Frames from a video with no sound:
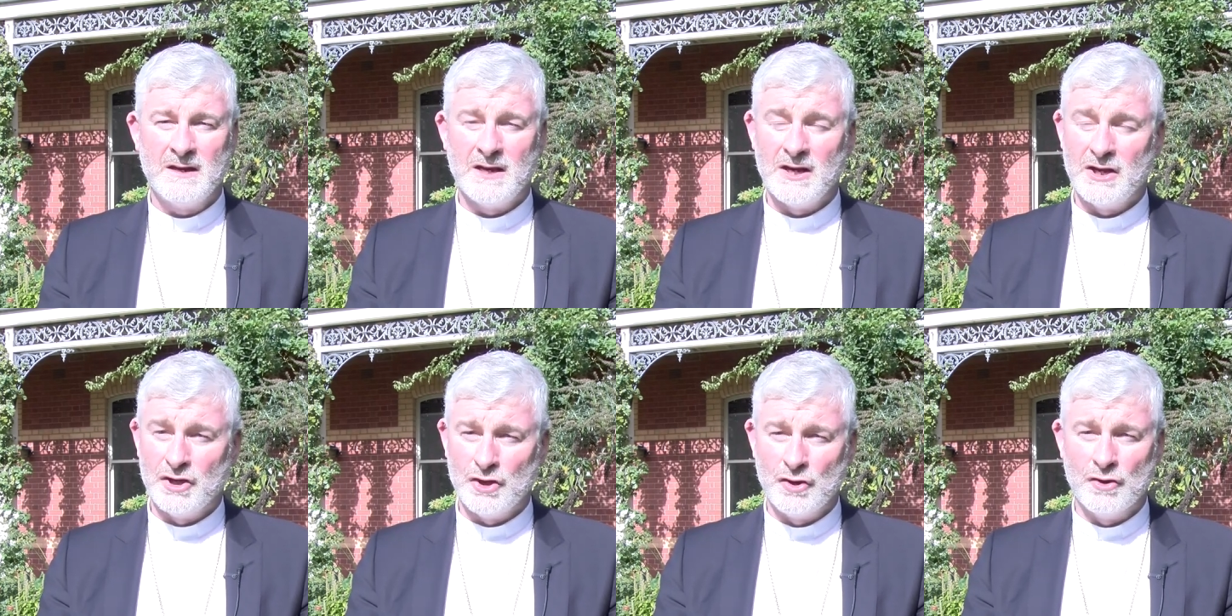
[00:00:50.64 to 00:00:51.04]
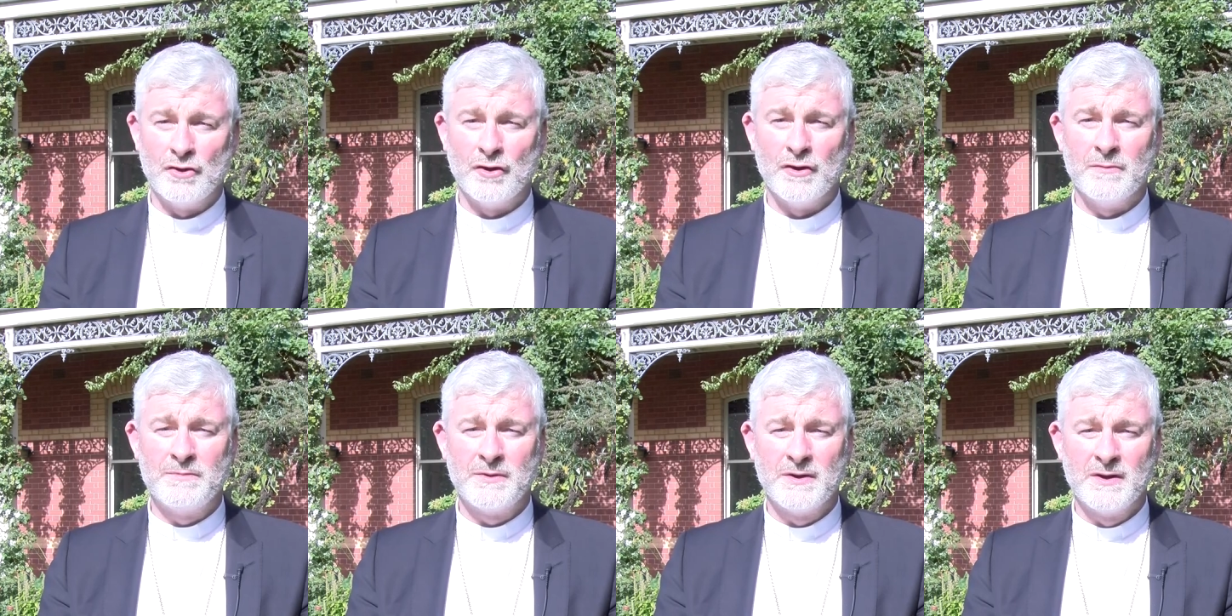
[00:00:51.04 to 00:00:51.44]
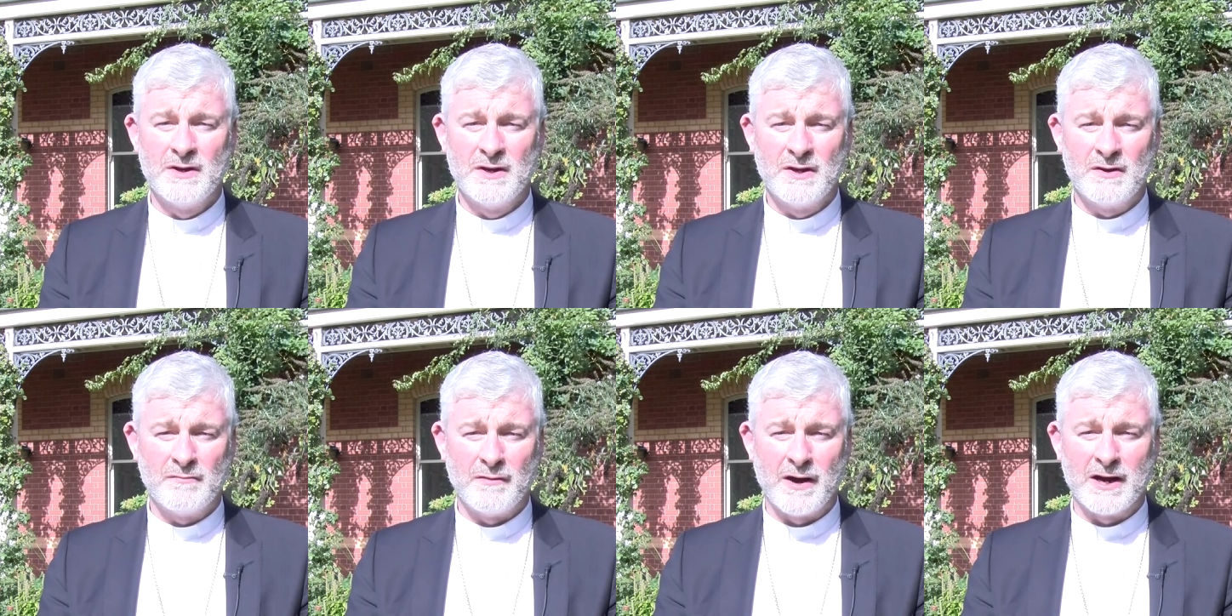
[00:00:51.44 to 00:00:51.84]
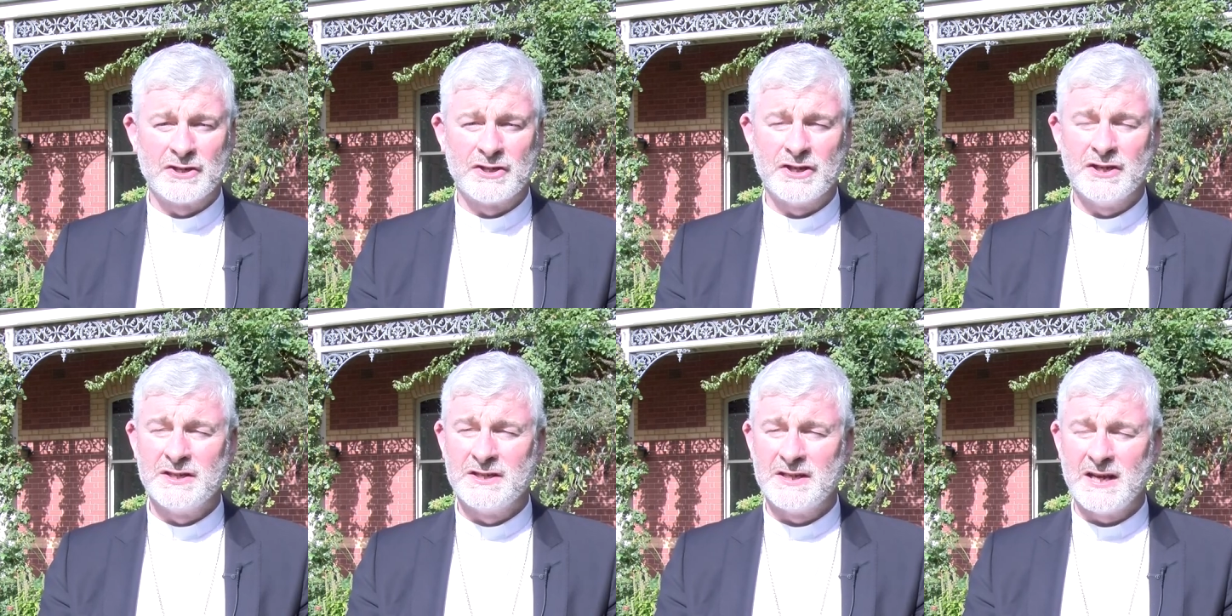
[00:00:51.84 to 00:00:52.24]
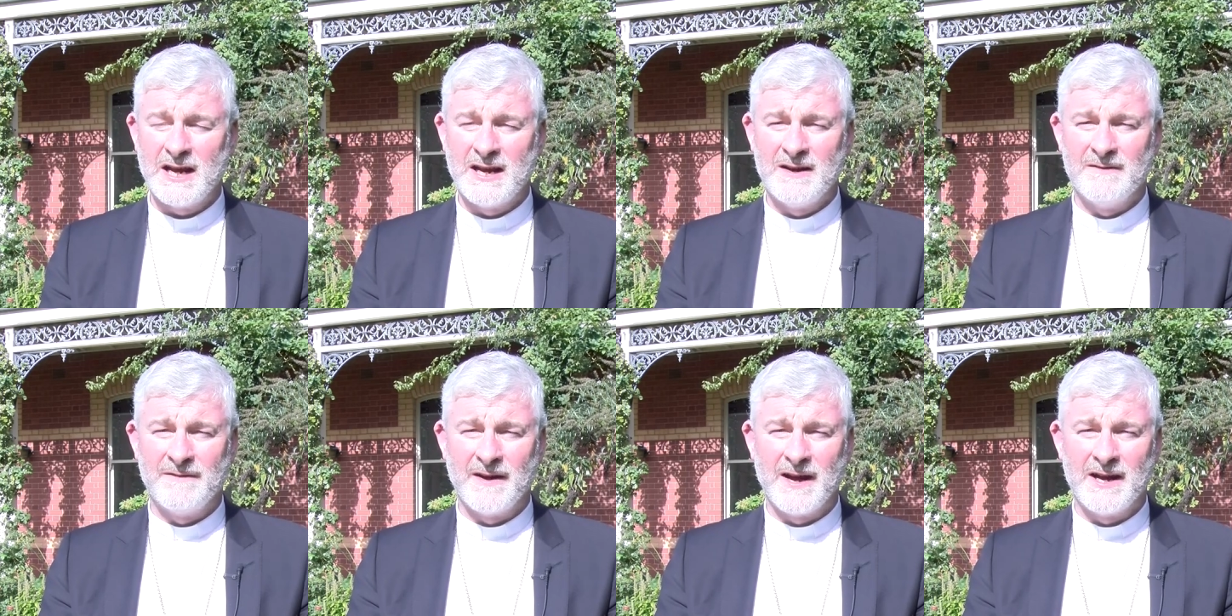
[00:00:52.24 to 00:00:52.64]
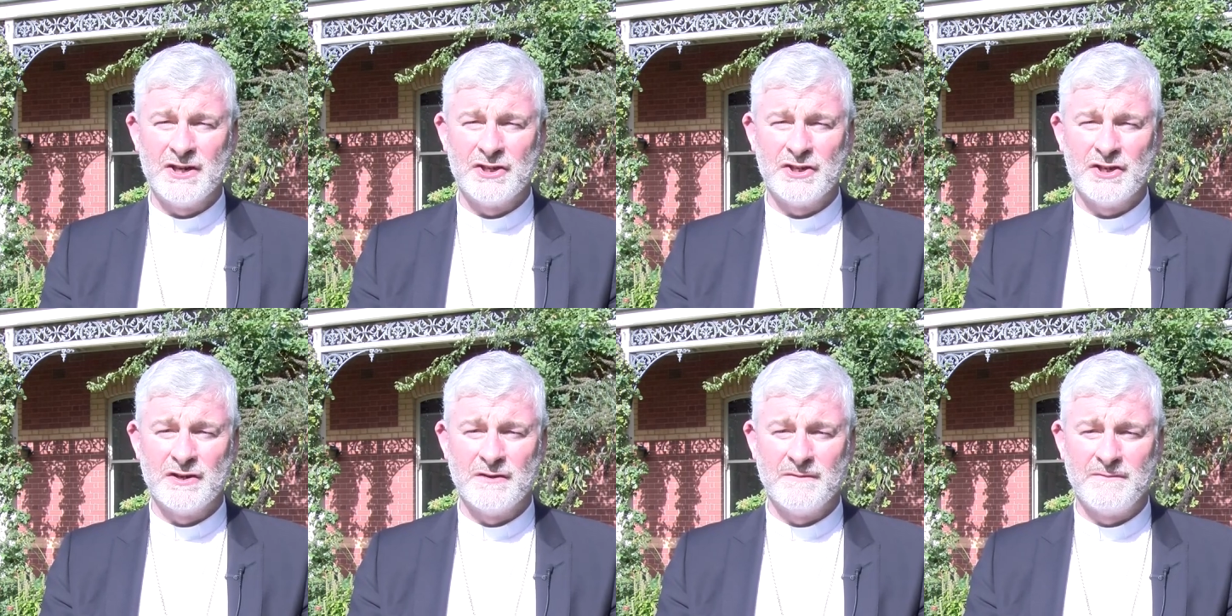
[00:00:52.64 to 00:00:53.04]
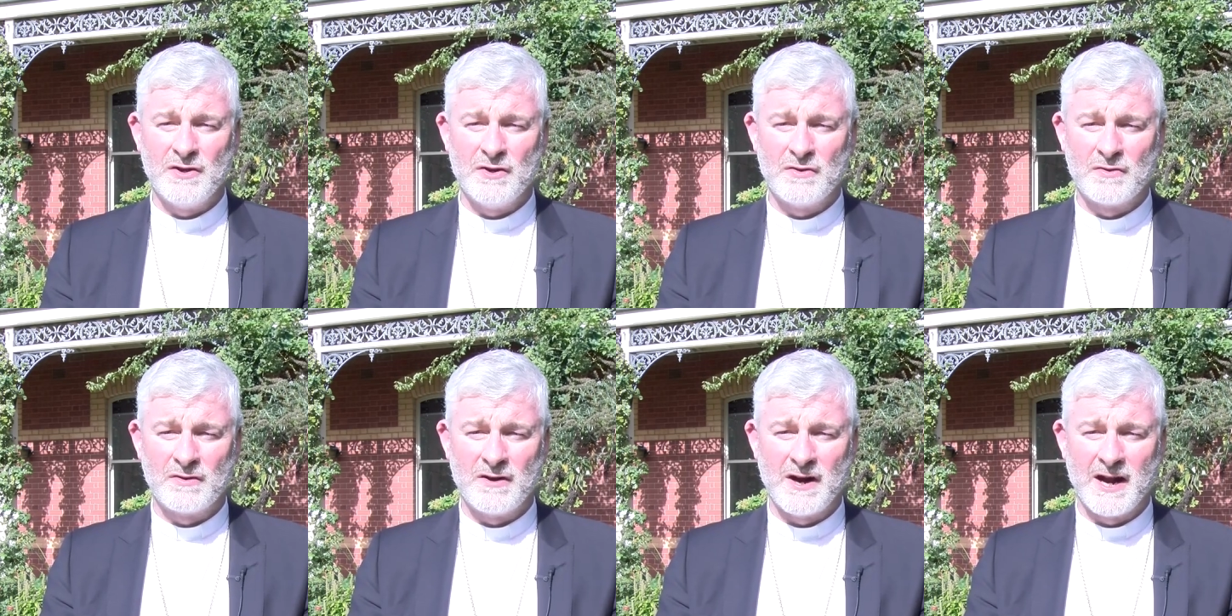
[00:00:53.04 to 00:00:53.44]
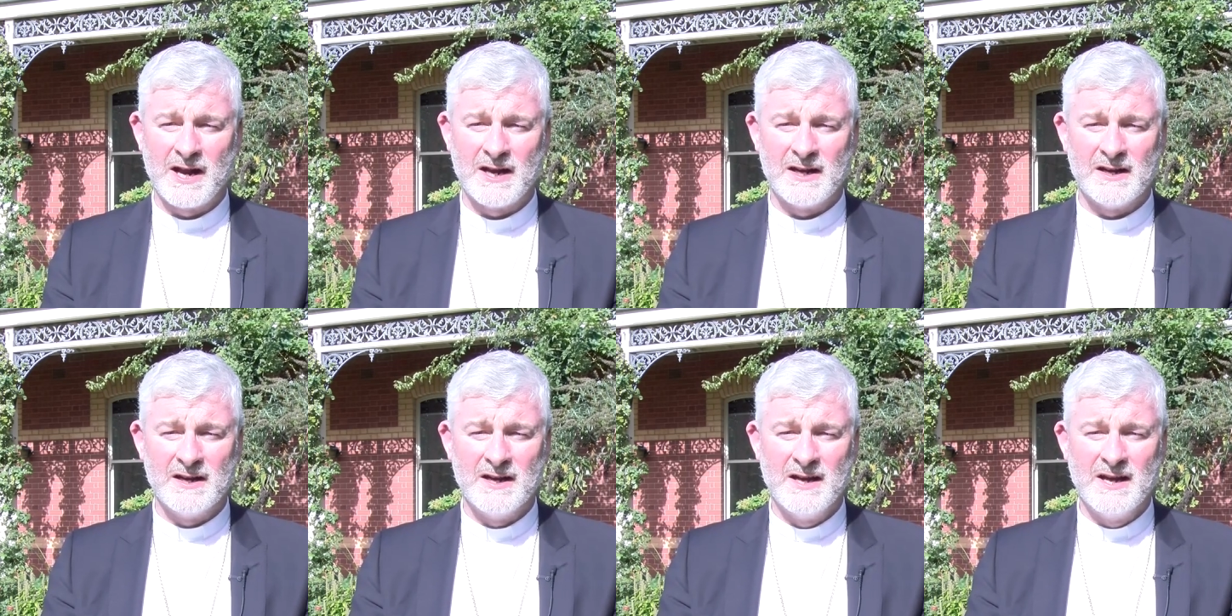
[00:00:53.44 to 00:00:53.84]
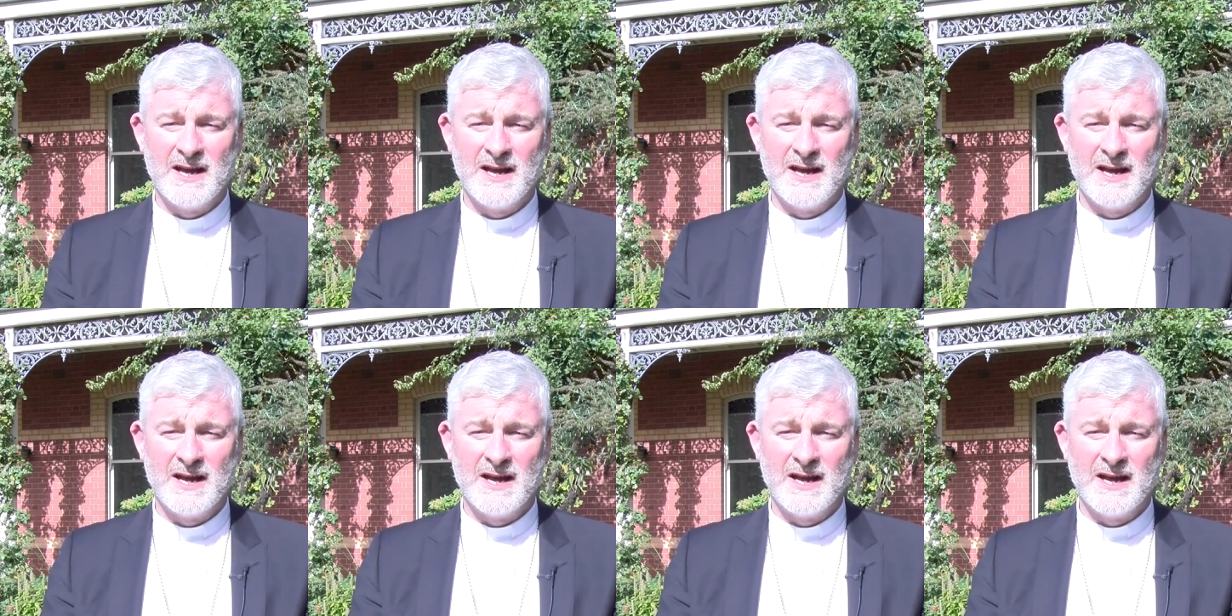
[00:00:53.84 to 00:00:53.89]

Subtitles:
In Europe, Russia's invasion of Ukraine